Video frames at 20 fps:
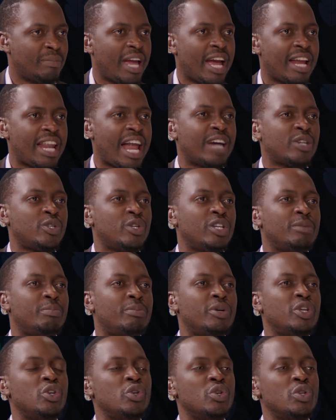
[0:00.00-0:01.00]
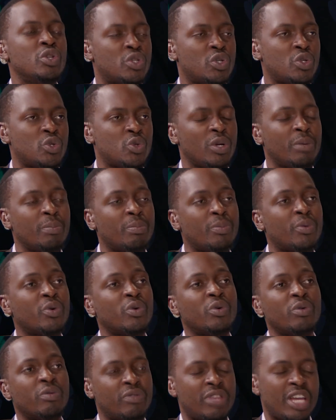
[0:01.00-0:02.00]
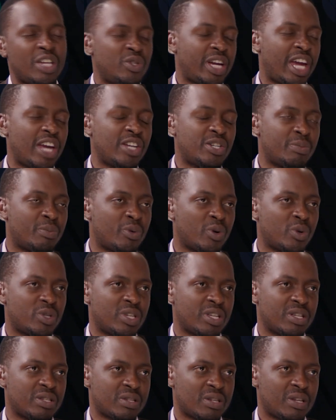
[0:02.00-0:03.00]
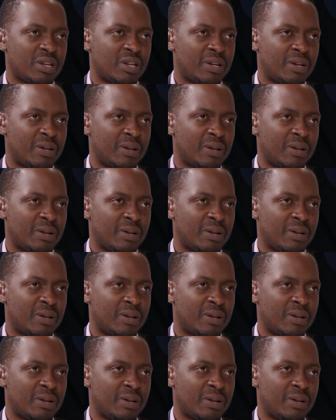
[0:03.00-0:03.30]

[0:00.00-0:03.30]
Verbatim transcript: can actually be used to improve the education process. Mm -hmm.